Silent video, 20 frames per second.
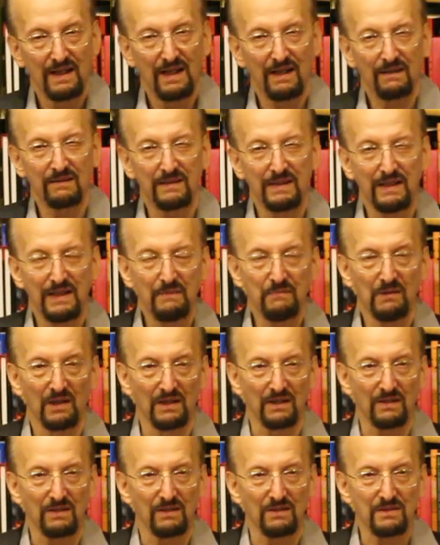How can
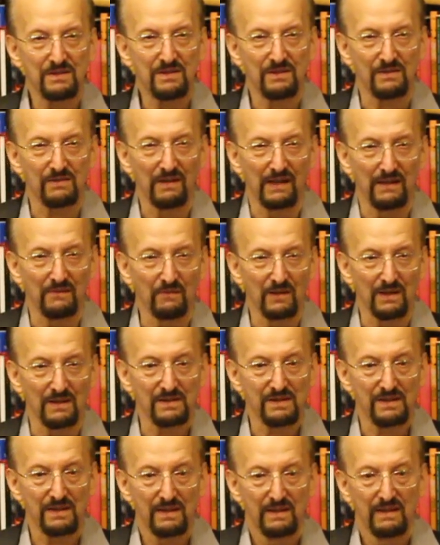anybody concentrate
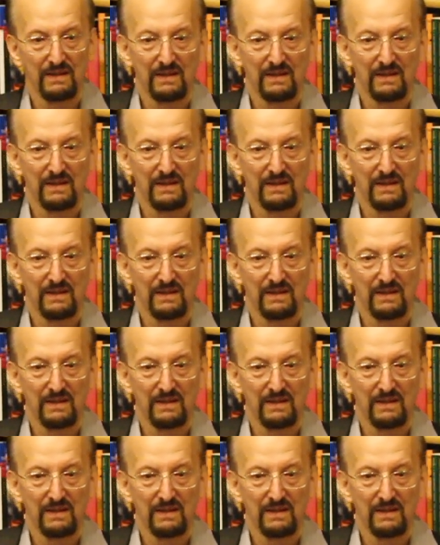whilst